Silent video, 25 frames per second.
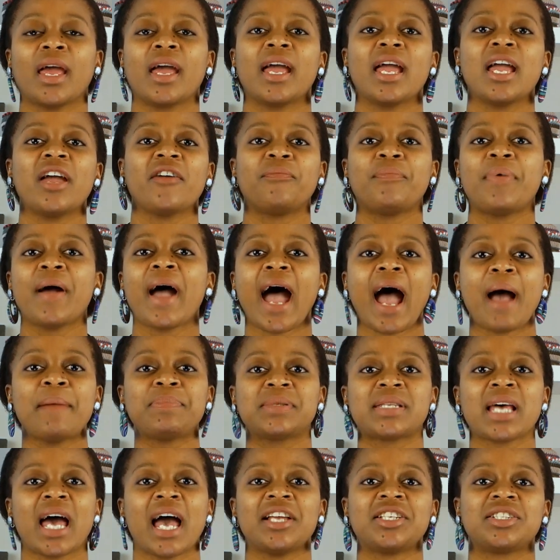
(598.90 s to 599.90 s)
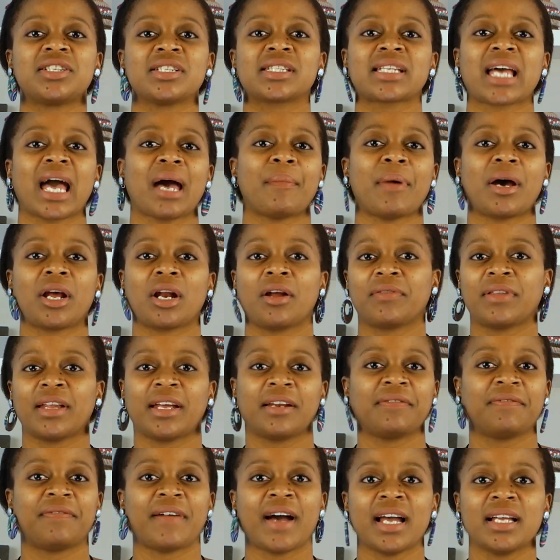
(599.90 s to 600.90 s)
If perhaps I had just come out of
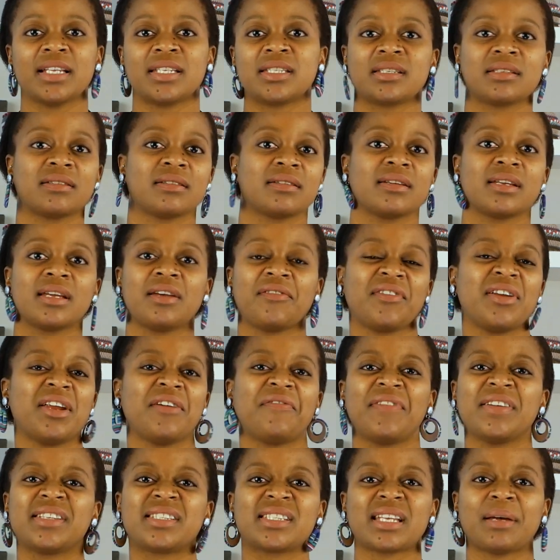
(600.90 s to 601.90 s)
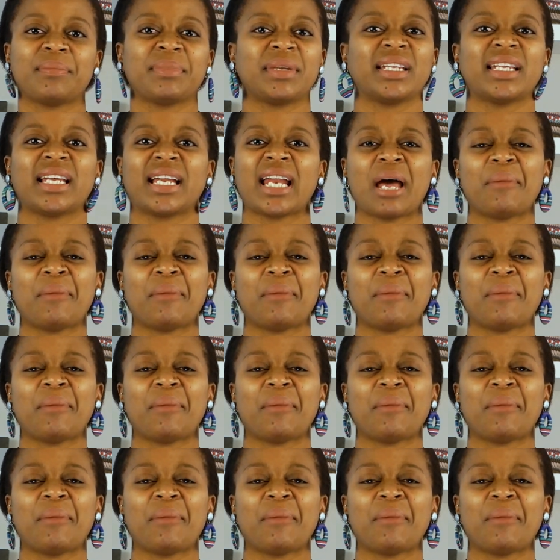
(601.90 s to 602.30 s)
that fight, even if it's something that